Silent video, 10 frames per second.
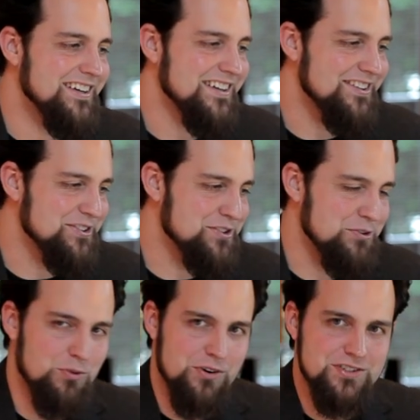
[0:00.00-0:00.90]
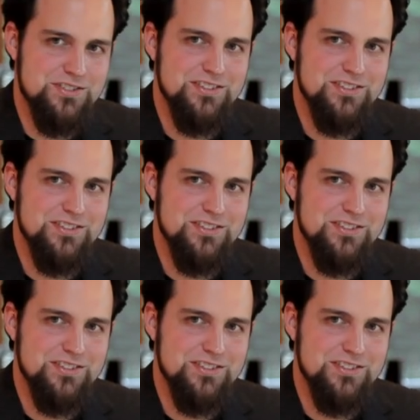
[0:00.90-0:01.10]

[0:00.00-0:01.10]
Uh, those are the worst.